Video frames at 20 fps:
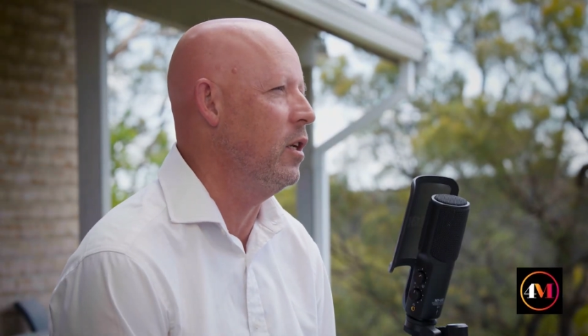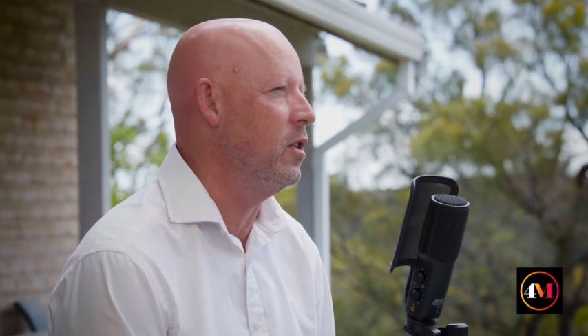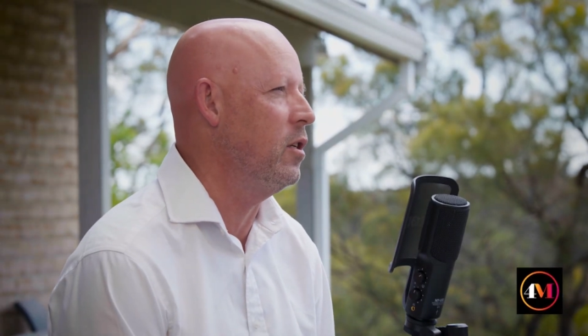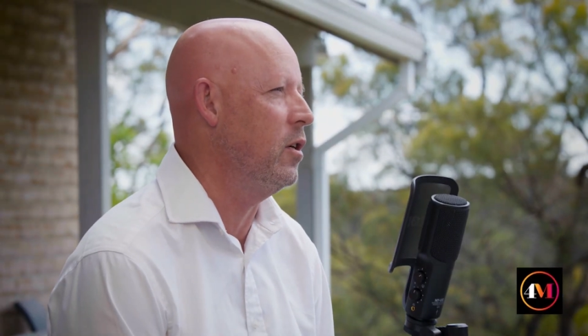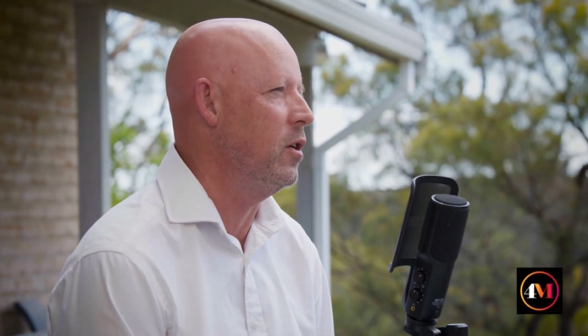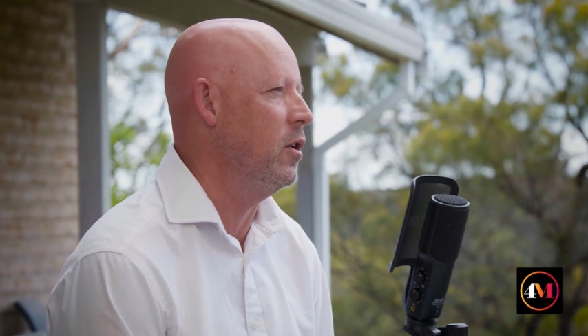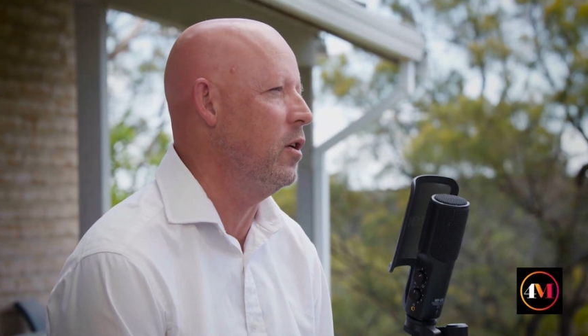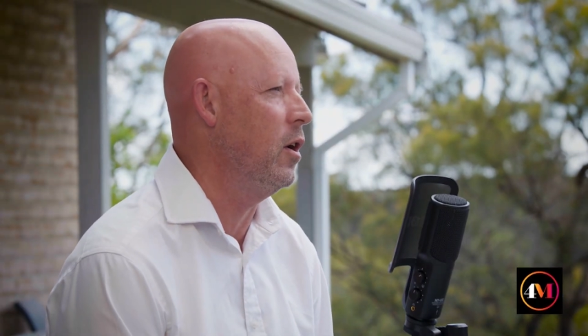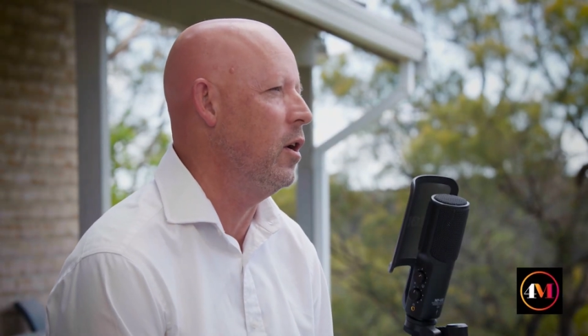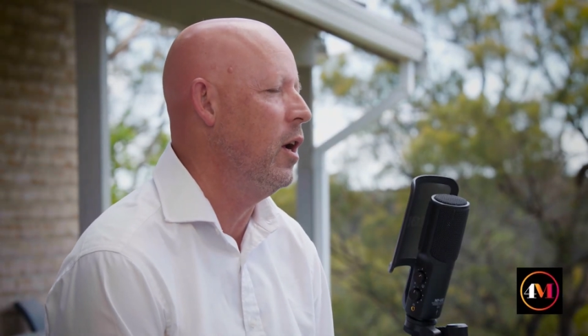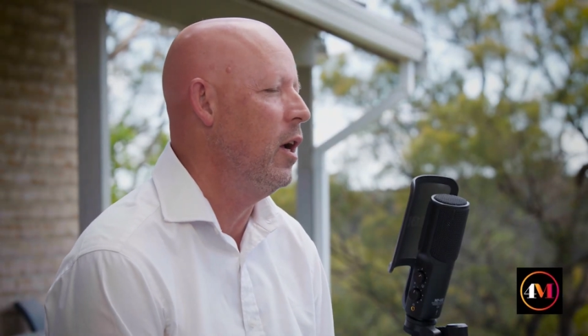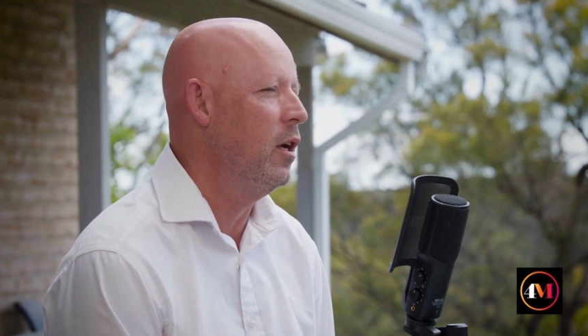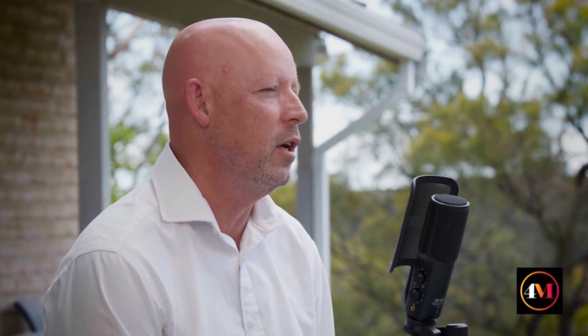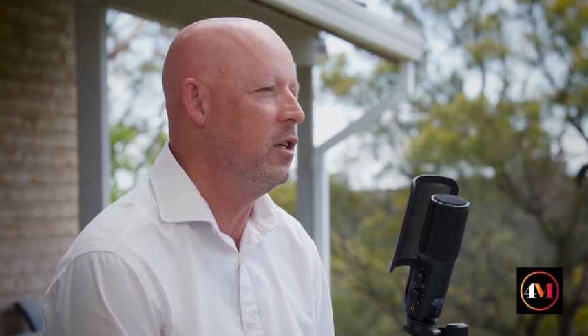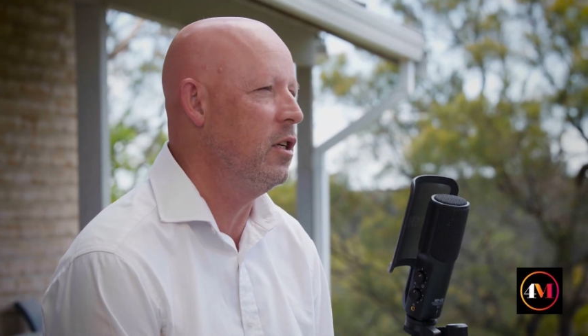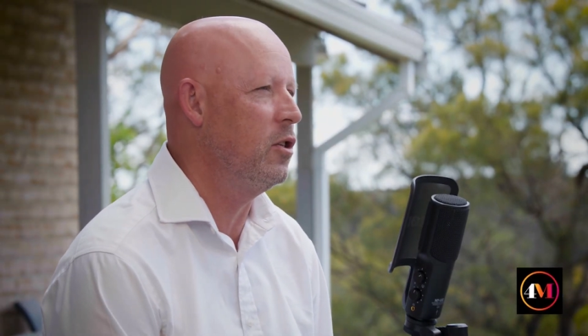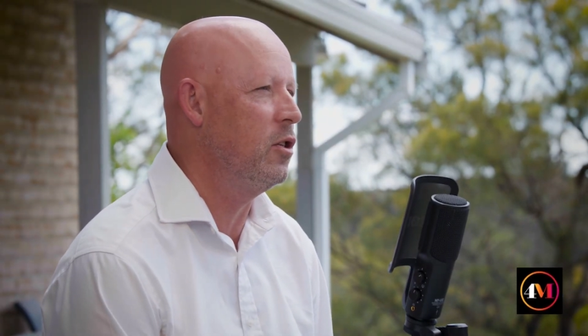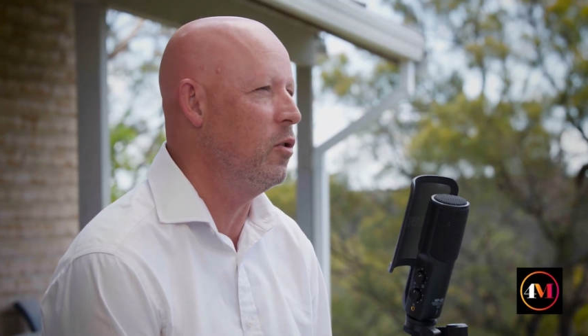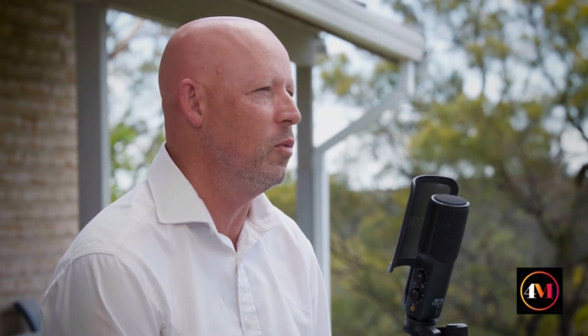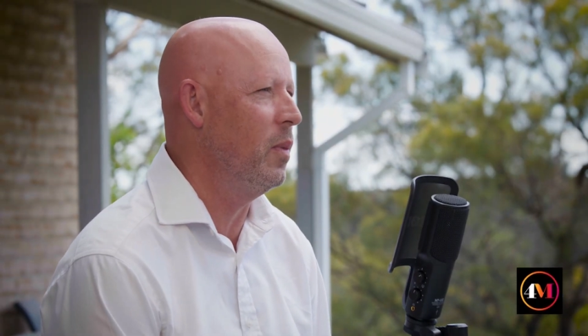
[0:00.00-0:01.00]
into
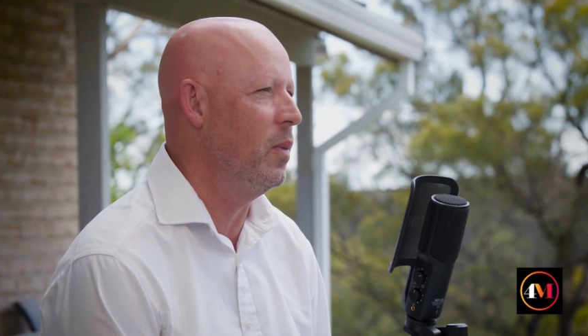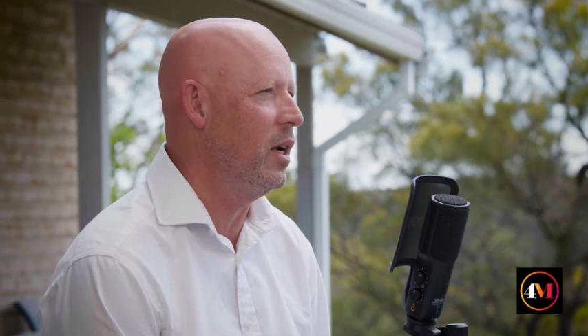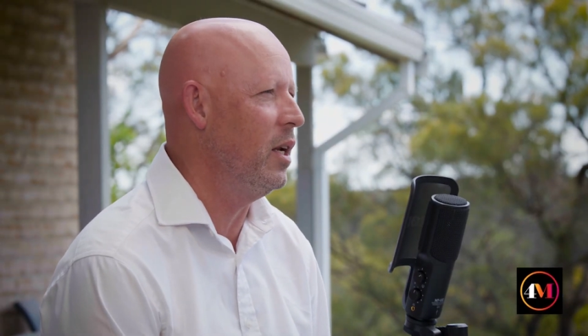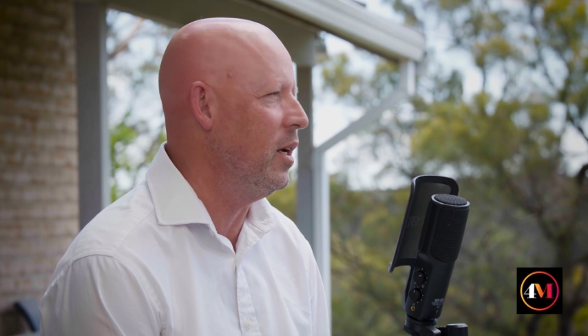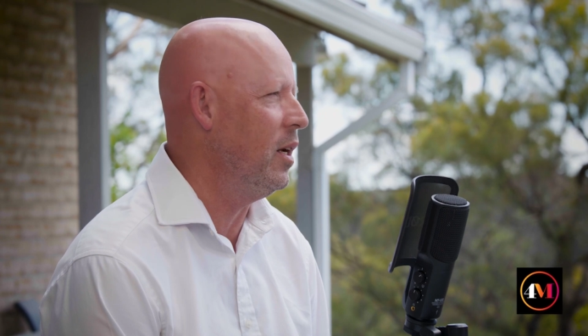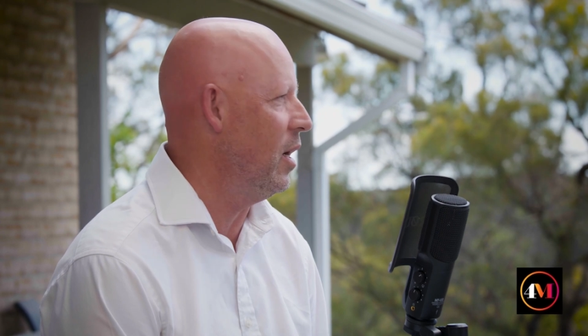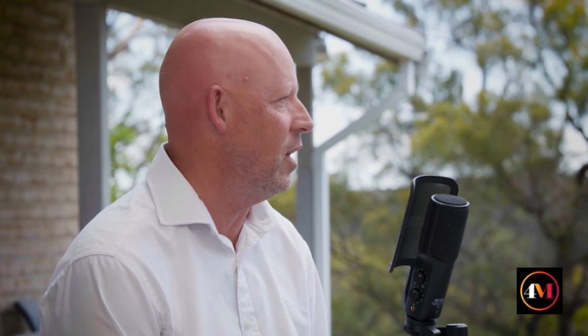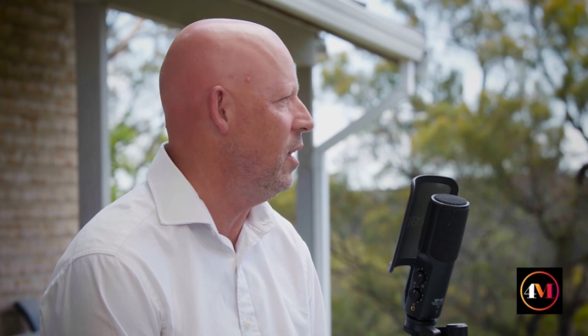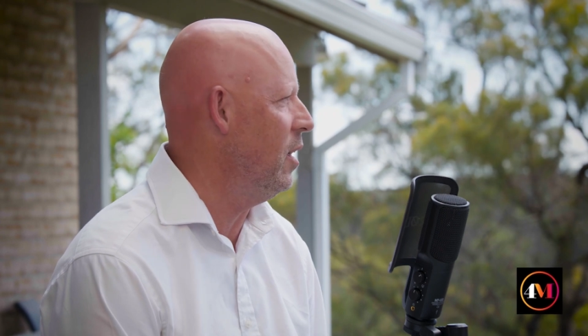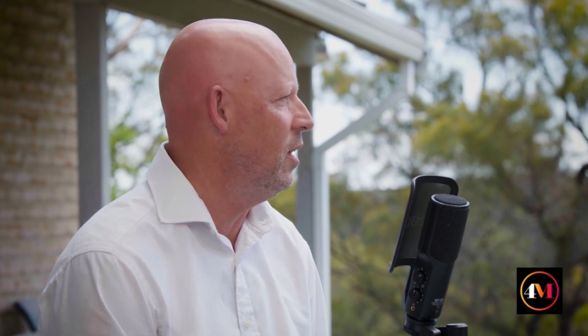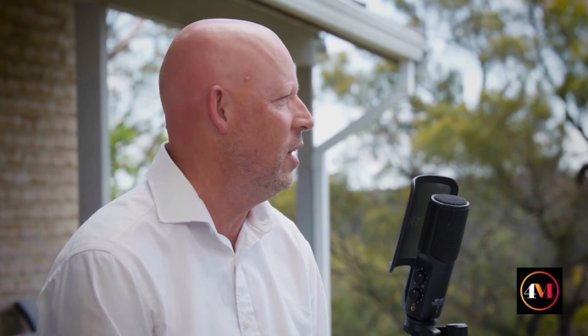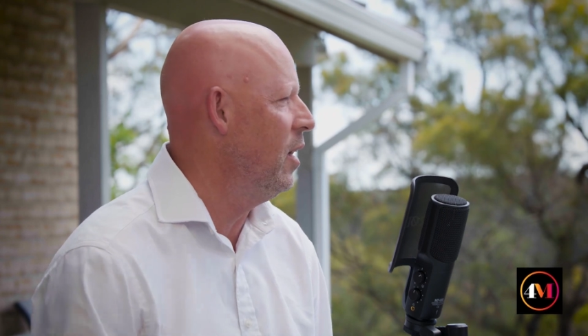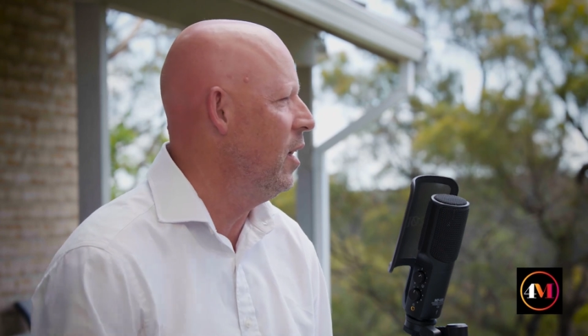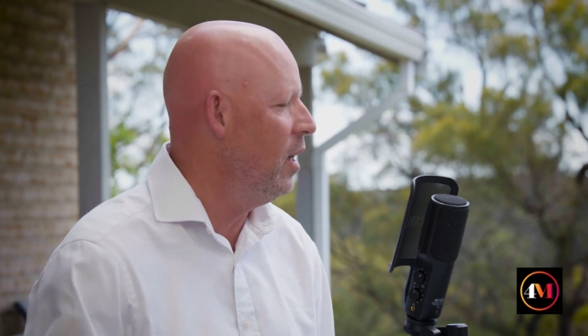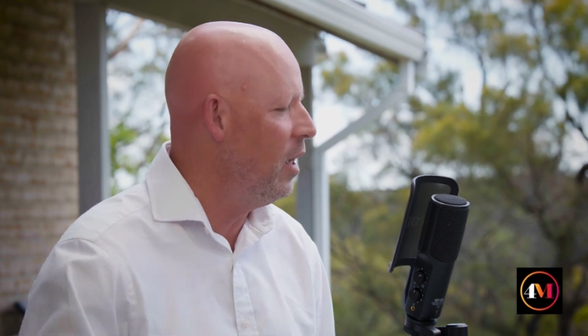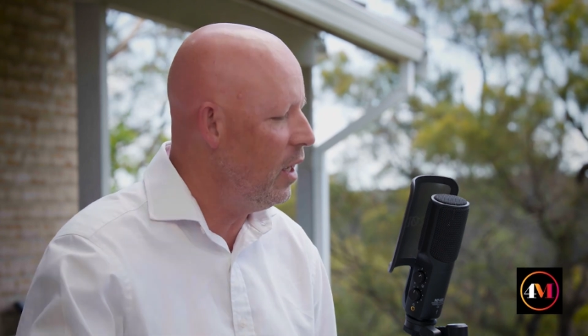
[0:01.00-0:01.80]
digital media,